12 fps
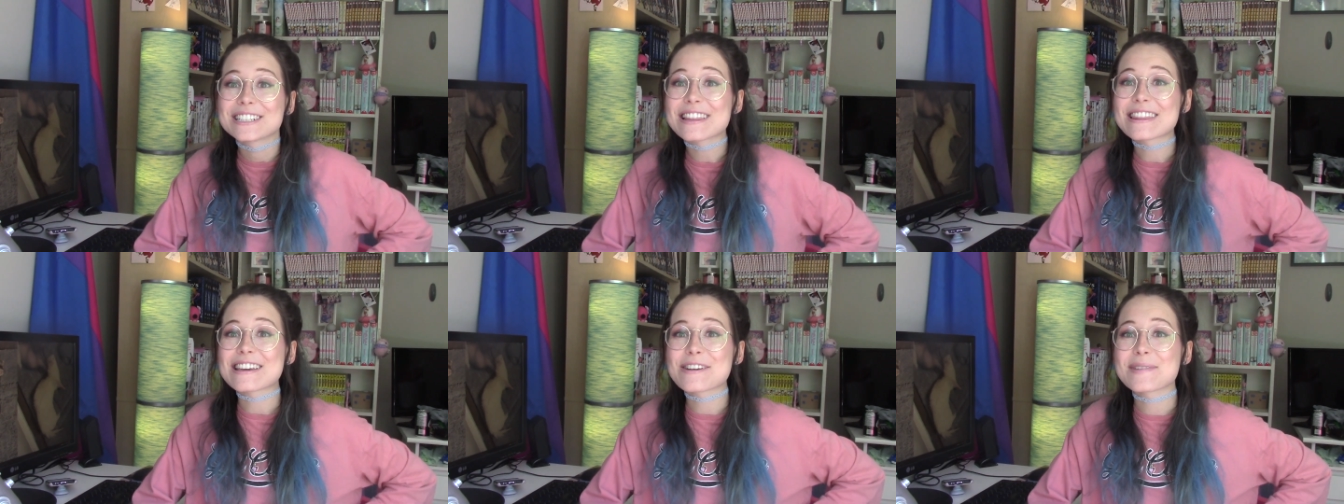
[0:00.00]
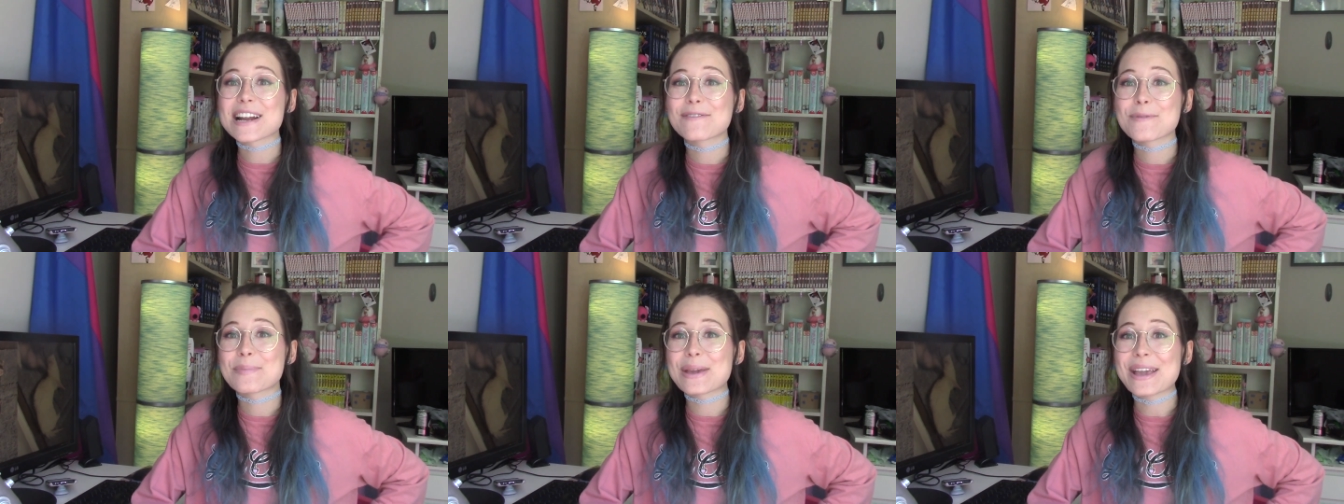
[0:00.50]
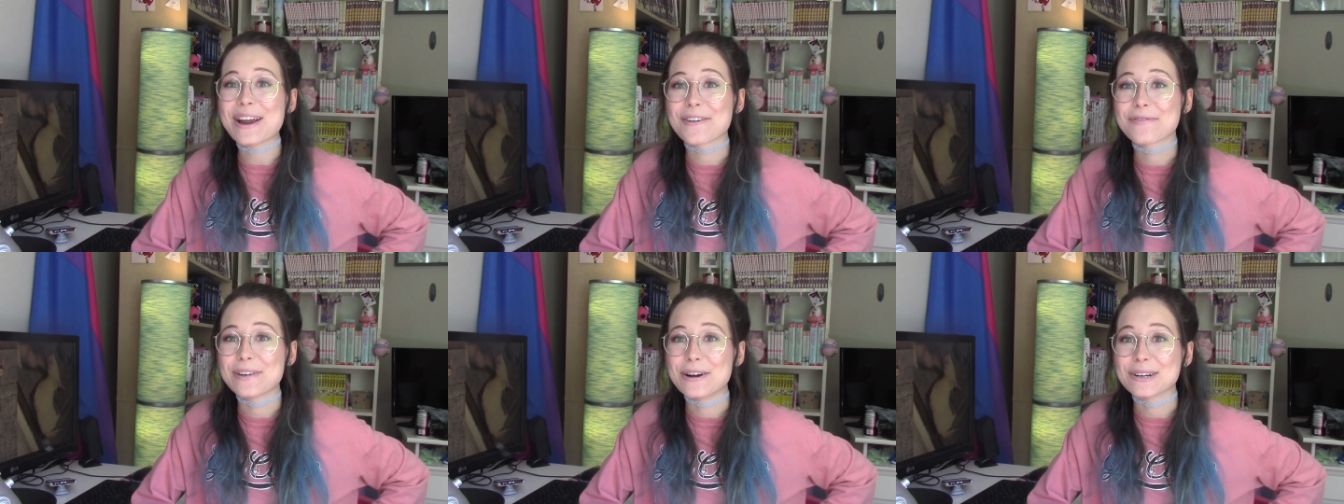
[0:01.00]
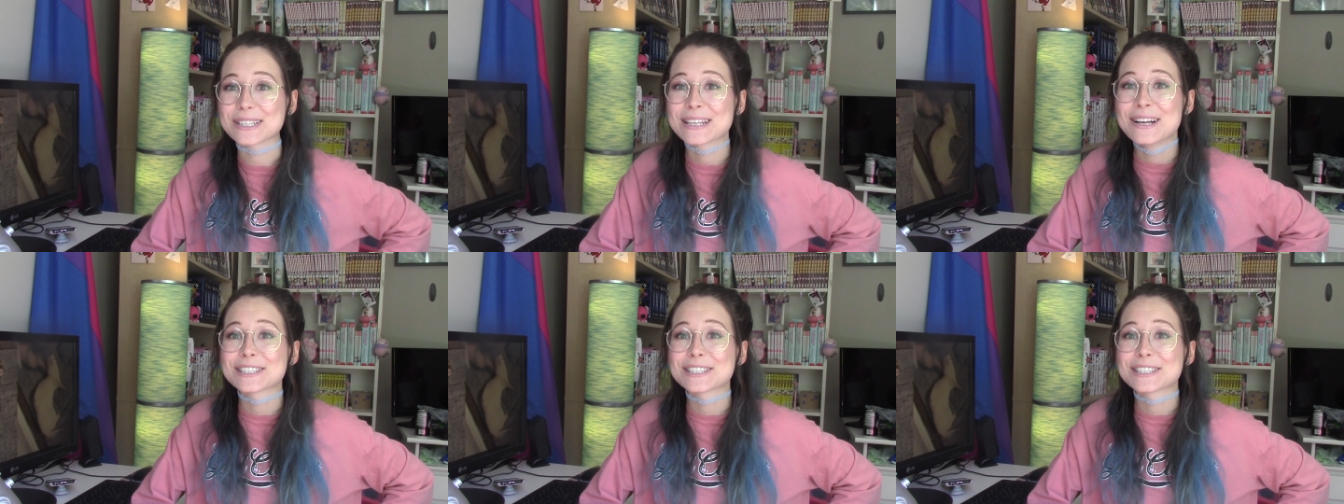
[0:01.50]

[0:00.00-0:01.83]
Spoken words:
didn't think we'd ever be here, folks.